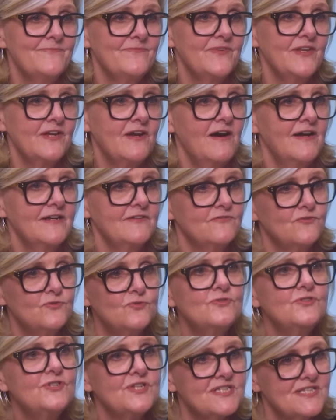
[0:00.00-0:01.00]
the kind of
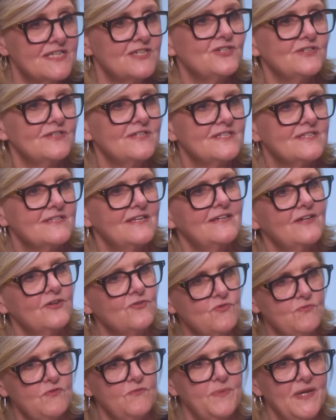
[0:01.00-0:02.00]
good decisions that a
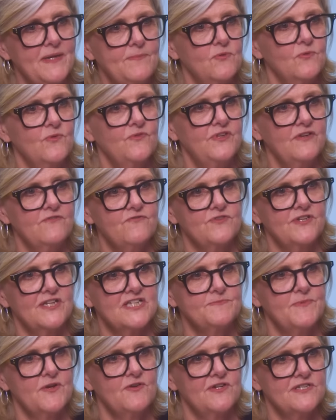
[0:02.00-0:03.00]
group of people with different
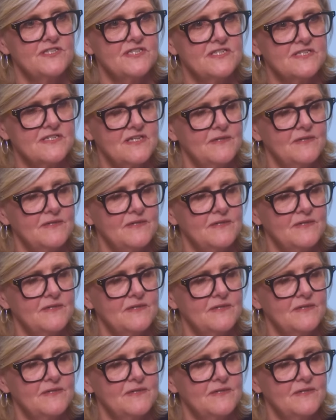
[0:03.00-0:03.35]
experiences